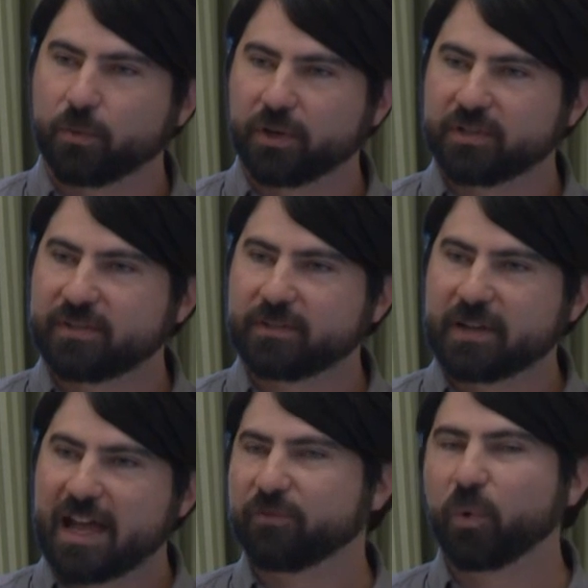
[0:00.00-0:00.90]
we
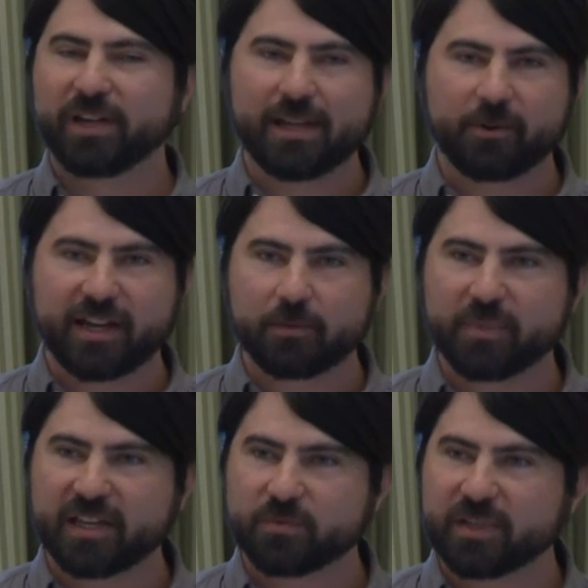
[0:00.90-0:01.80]
have one deprecated
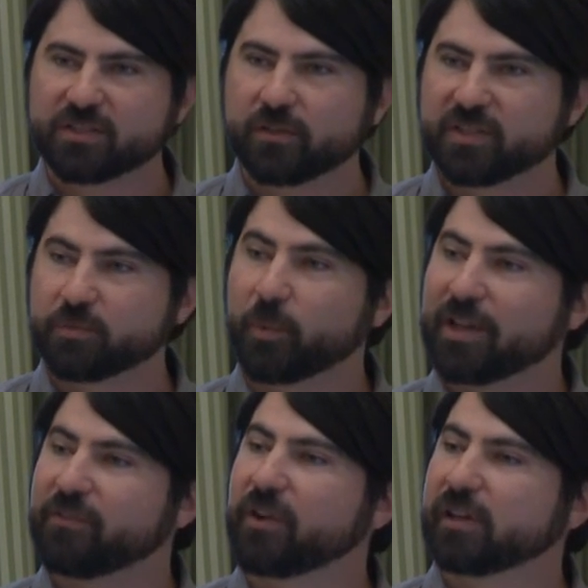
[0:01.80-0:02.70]
PHP service, but we
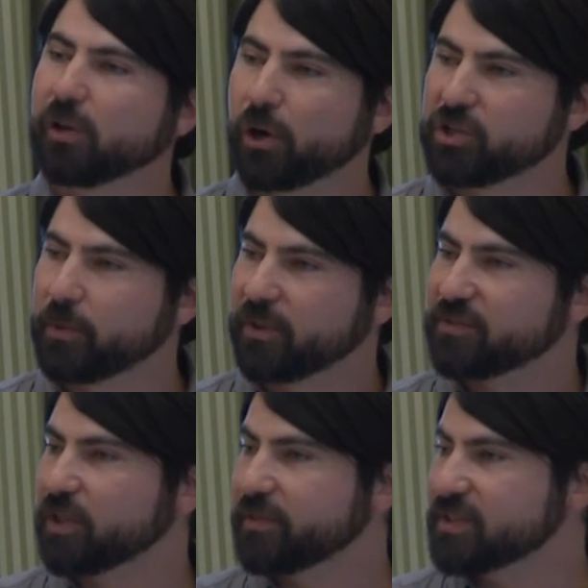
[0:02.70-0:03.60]
have a very large number of
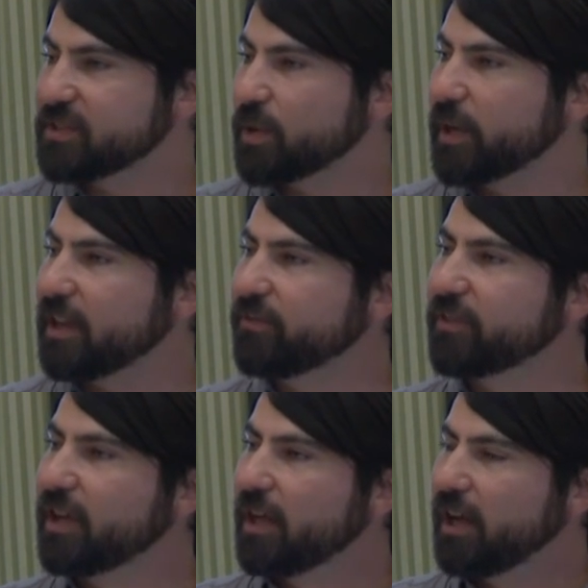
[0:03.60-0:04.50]
services. So we
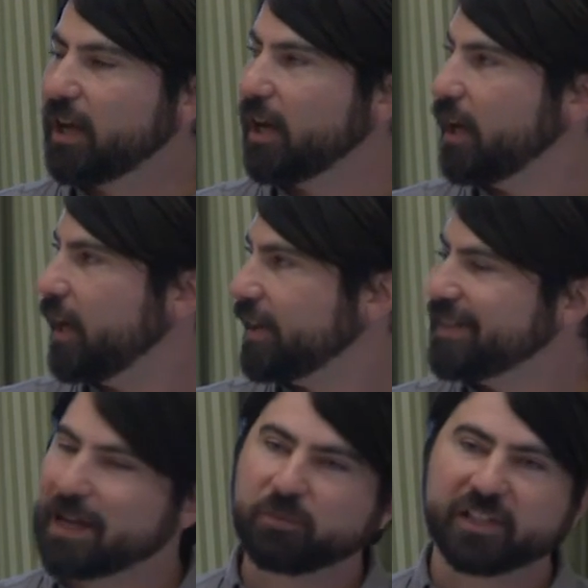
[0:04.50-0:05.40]
have uh, a
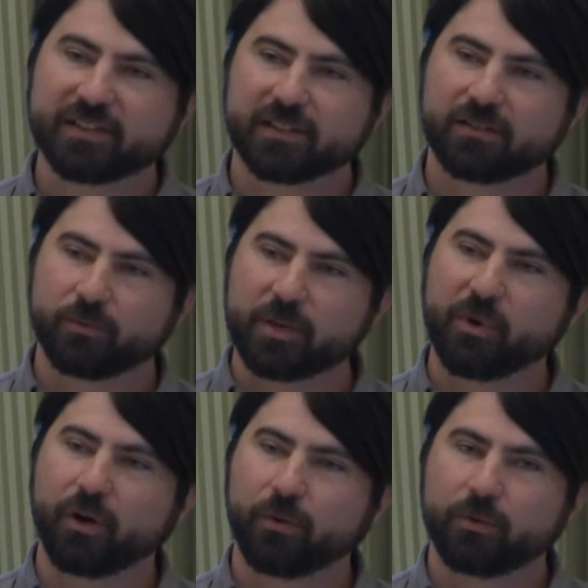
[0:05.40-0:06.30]
template
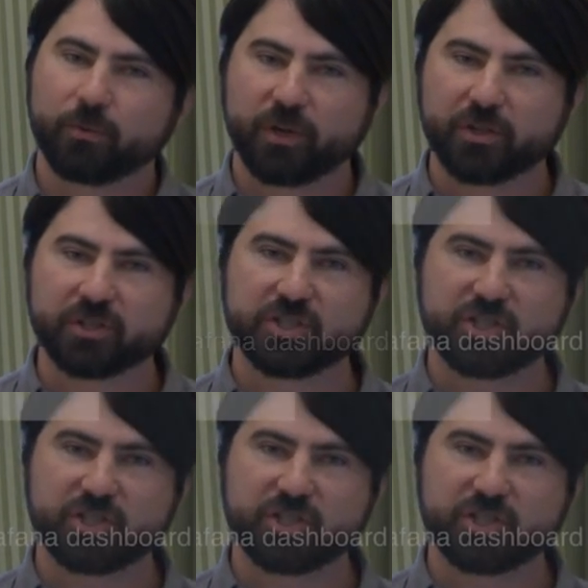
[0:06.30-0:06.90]
repo where you can